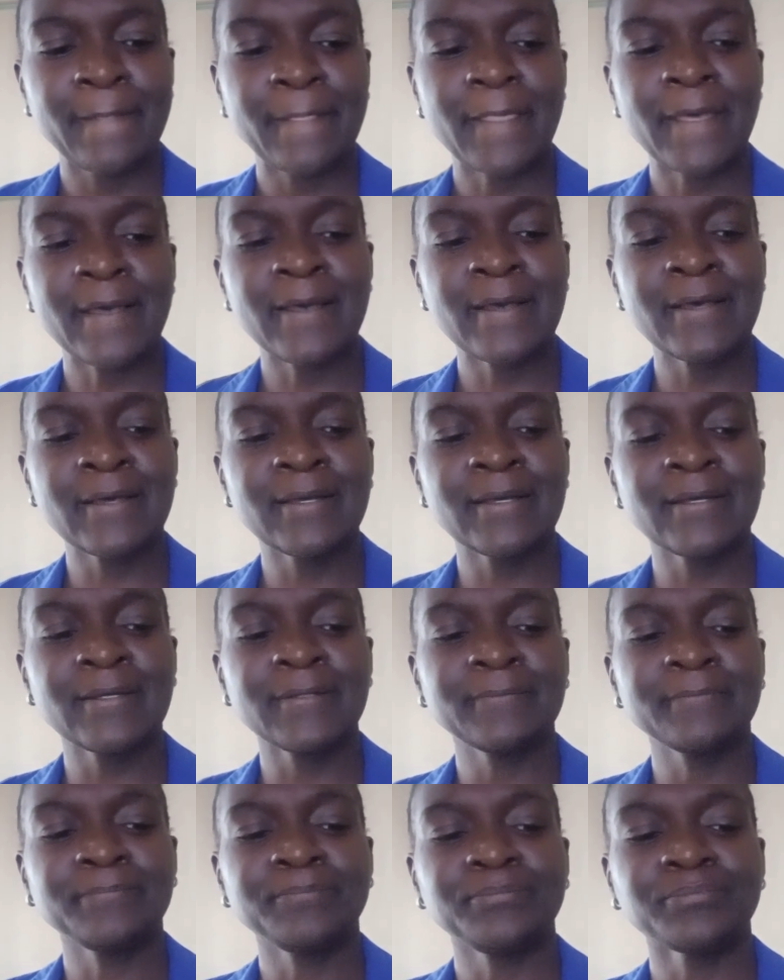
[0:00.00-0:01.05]

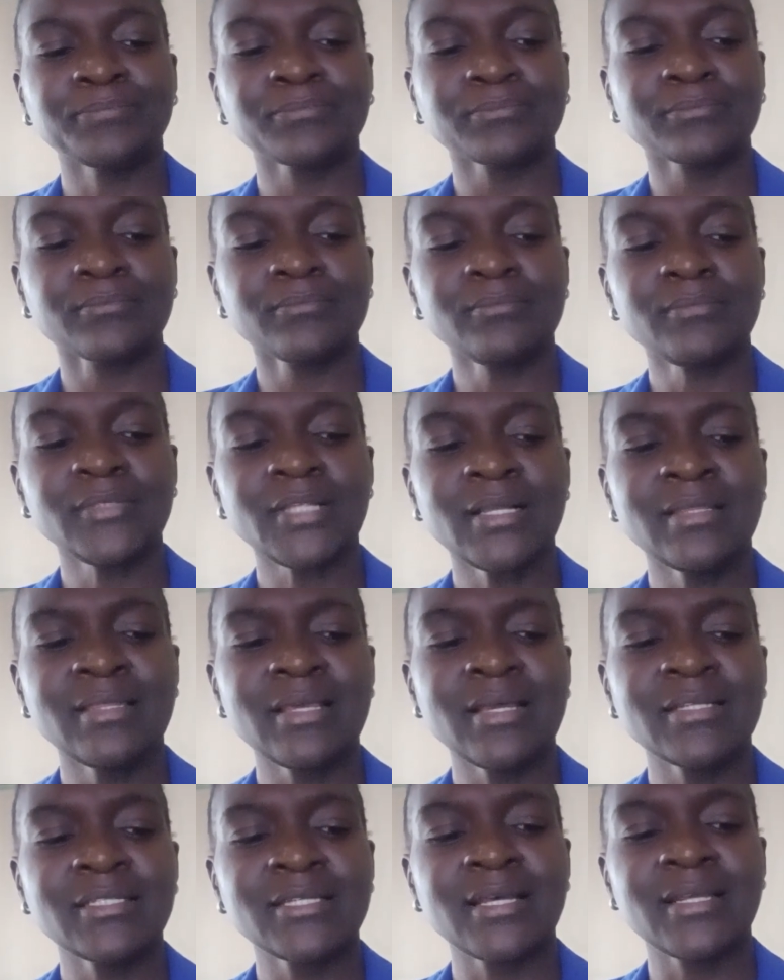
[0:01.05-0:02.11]

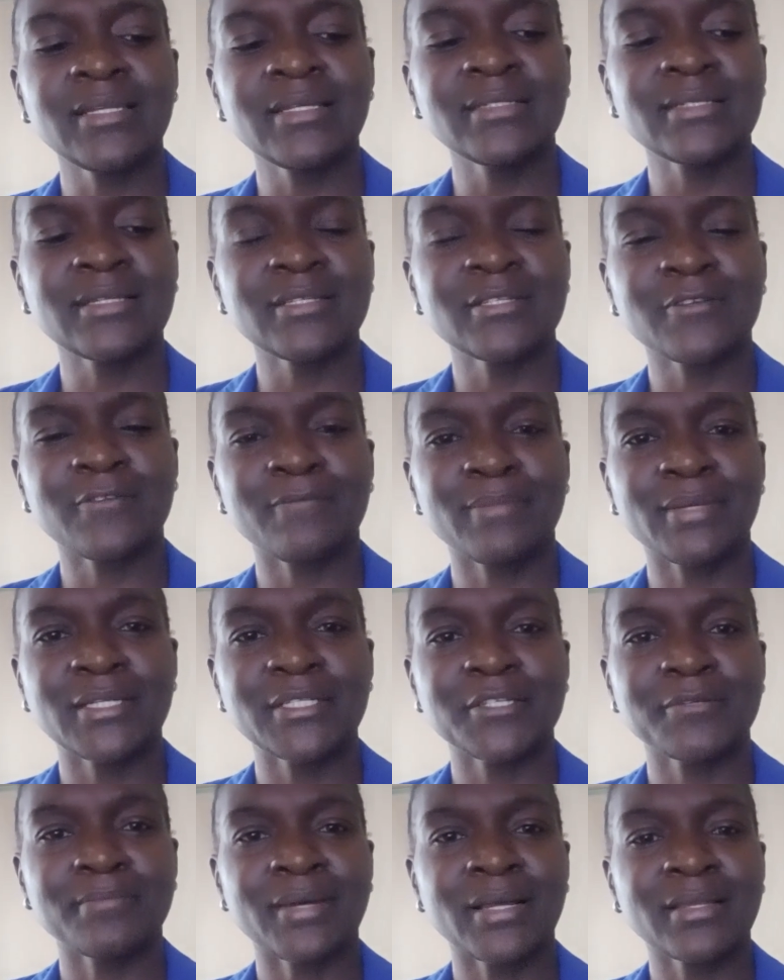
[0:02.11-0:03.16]
There are challenges of
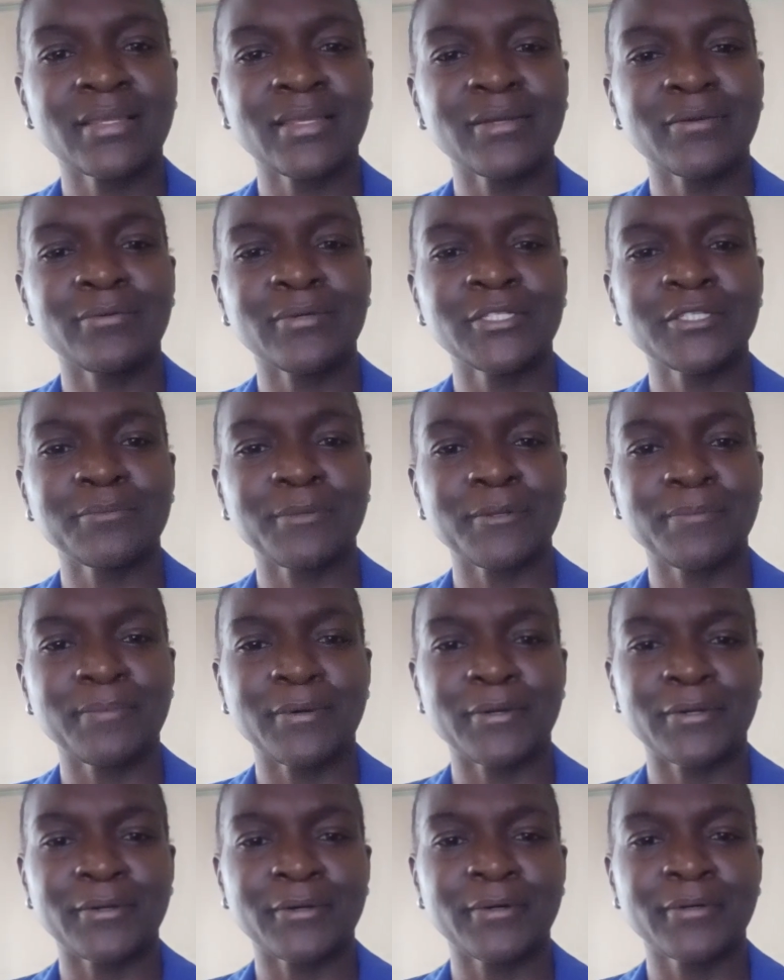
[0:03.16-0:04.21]
benchmarking which
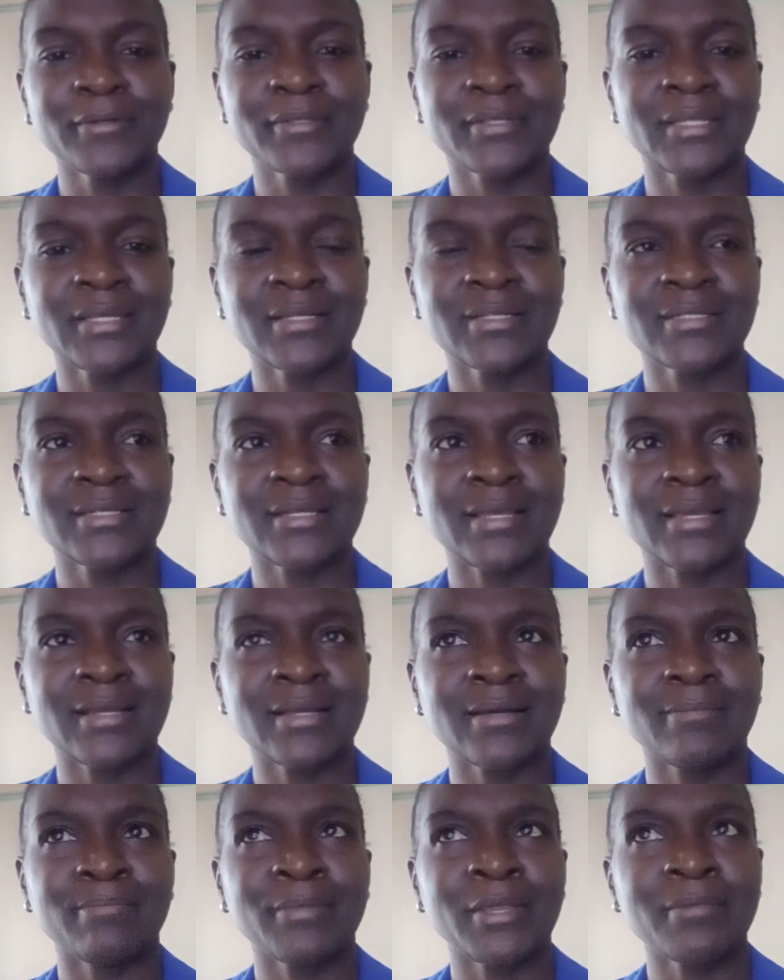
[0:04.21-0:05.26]
people know, things
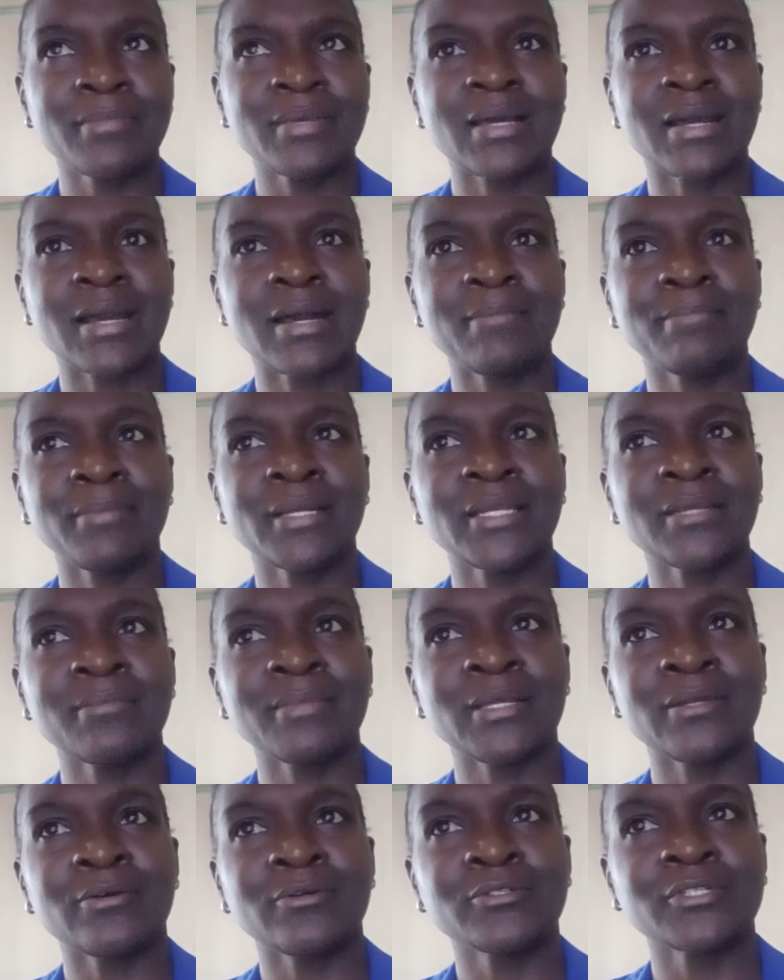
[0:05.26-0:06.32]
like maybe a company
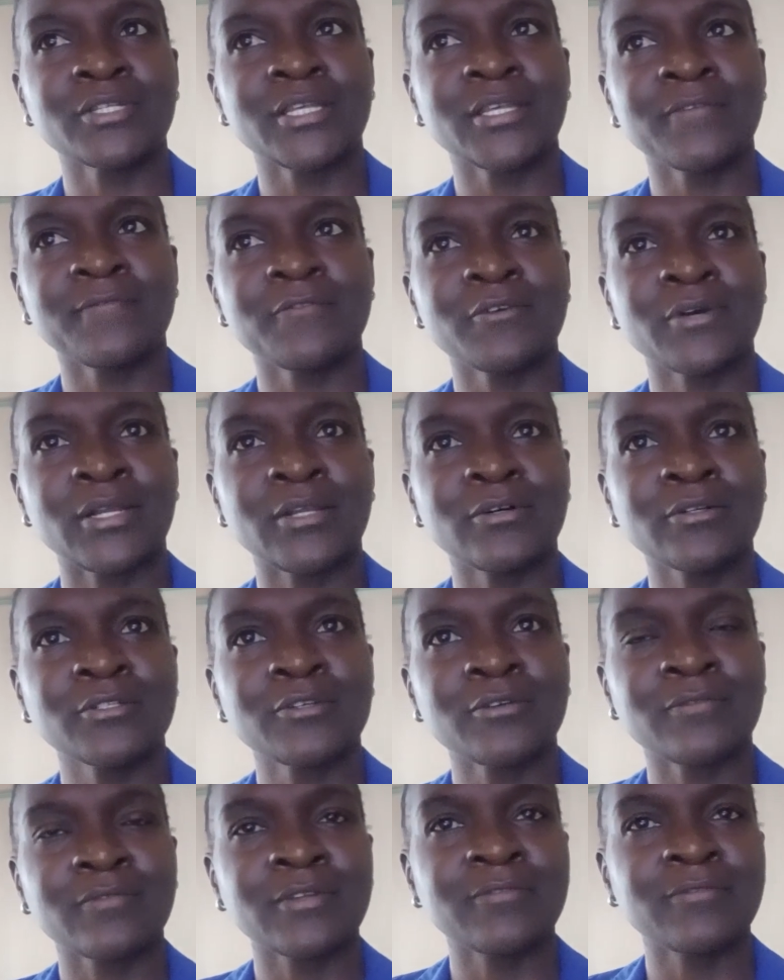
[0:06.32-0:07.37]
may not give you a
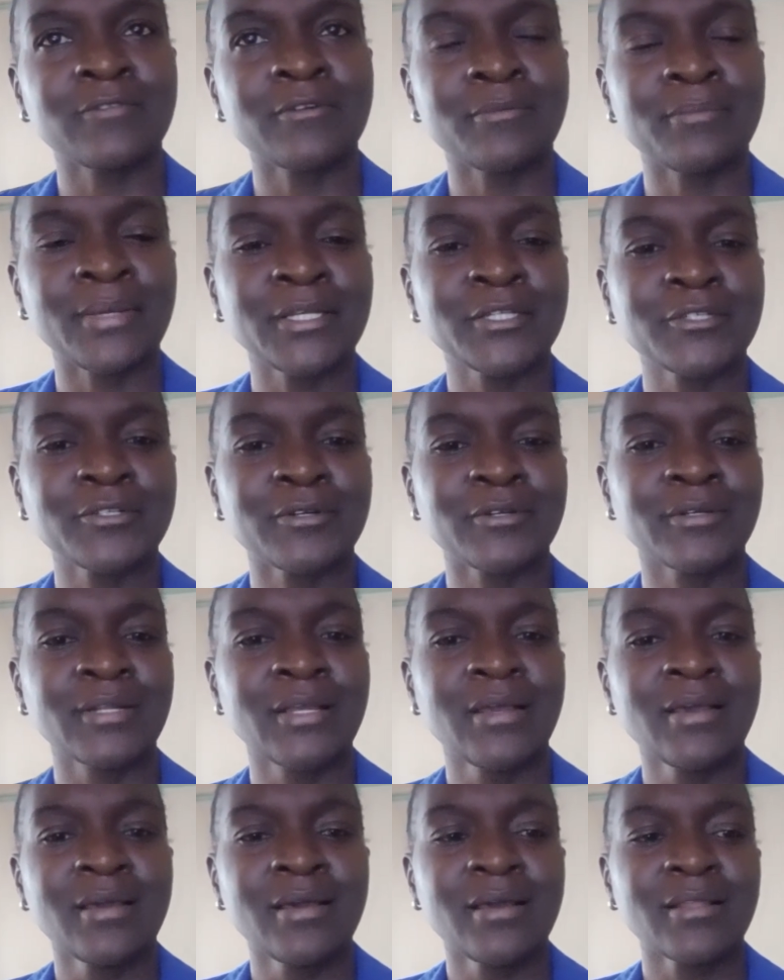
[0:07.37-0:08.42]
lot of information.
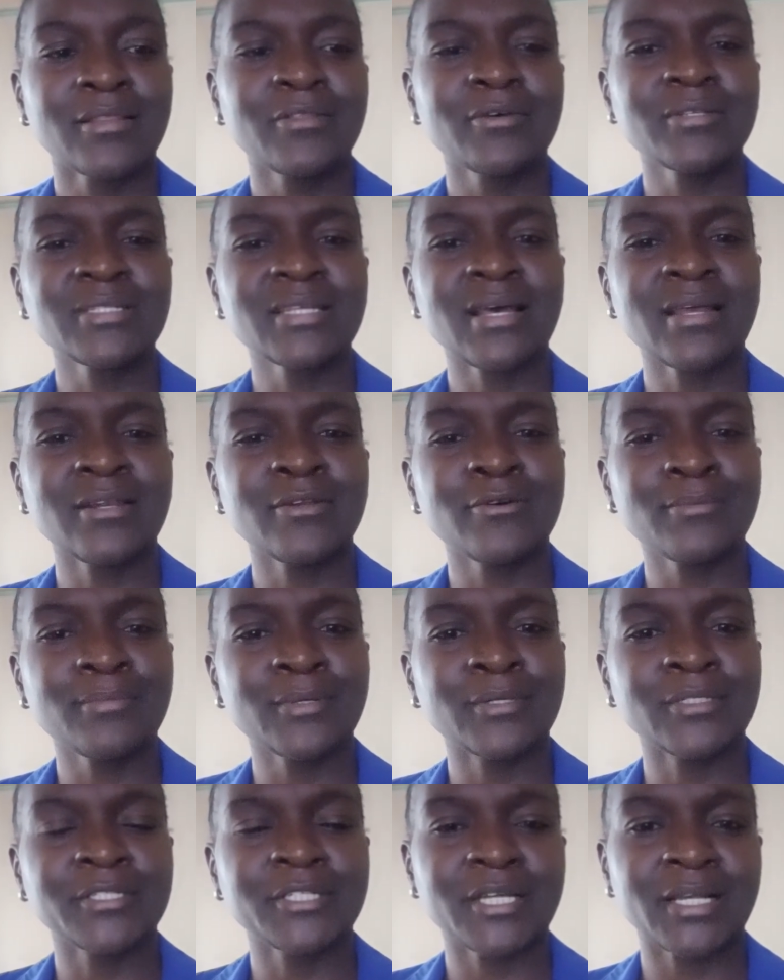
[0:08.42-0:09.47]
Those are
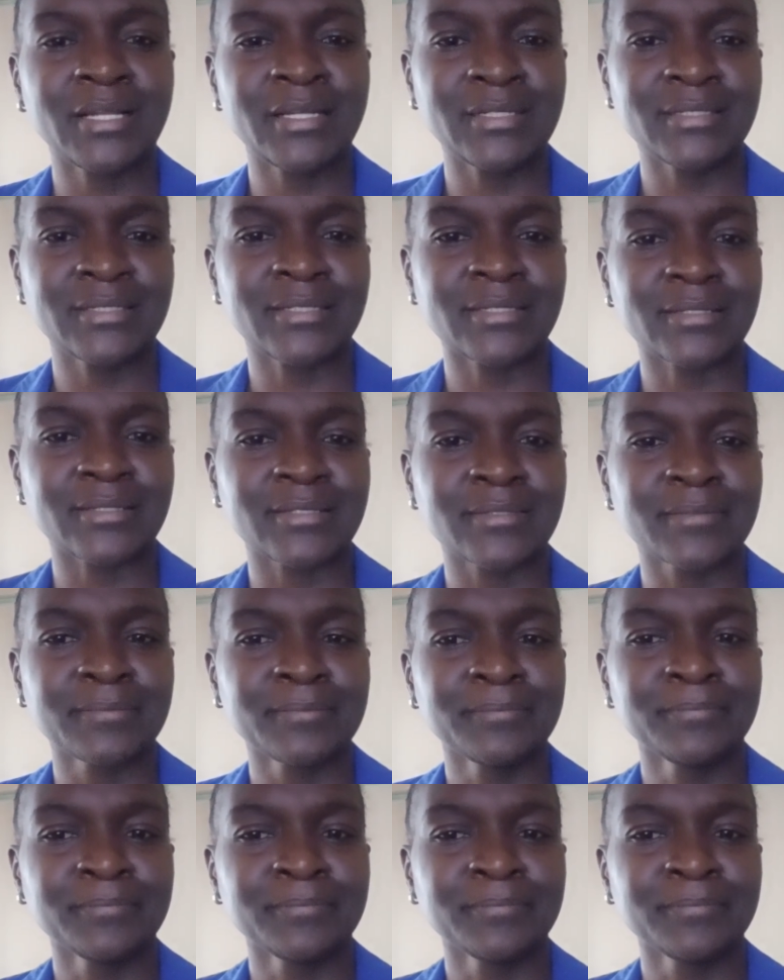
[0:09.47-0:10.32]
normal challenges.